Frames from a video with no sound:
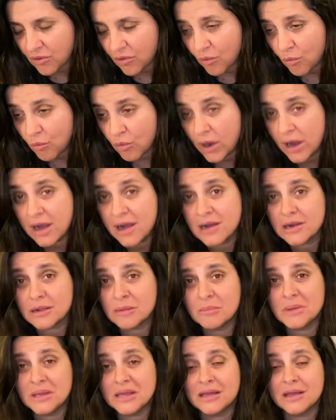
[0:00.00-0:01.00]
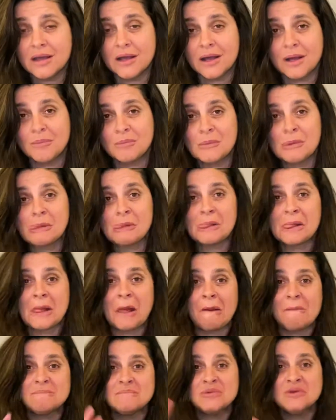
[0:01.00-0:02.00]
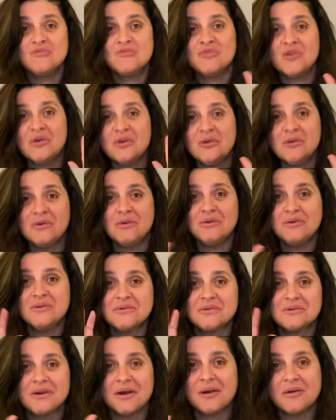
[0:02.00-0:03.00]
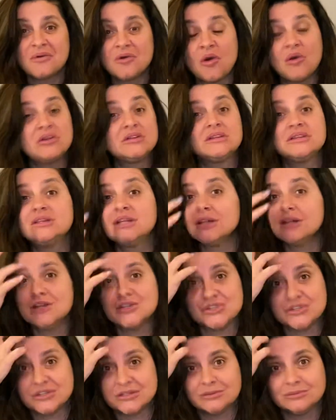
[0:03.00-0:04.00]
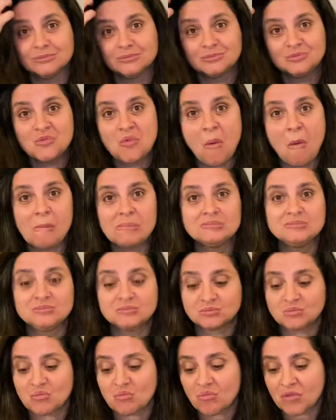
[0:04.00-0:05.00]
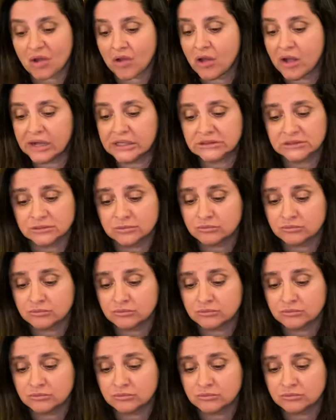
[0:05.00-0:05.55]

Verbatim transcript: Wake me up before you go, go. Delicious. Guys,